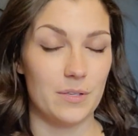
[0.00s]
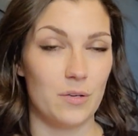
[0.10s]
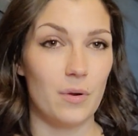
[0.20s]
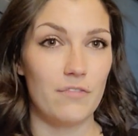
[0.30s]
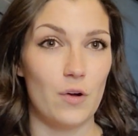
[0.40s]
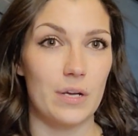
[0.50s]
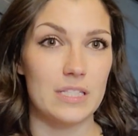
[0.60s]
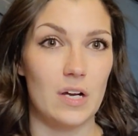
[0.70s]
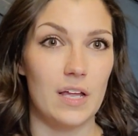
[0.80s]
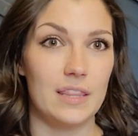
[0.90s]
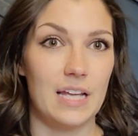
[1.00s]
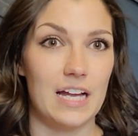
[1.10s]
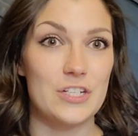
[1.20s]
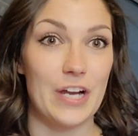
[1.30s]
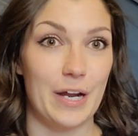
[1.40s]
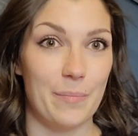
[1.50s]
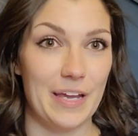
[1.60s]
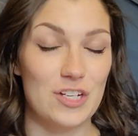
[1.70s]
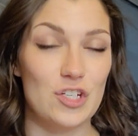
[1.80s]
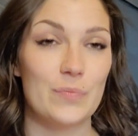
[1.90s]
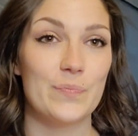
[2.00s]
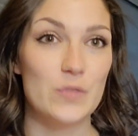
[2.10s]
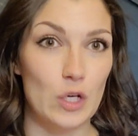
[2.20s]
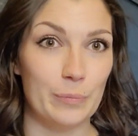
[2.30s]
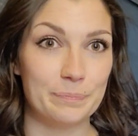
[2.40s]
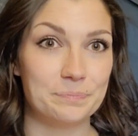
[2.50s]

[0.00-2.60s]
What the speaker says: So you want to focus on that checkout page. So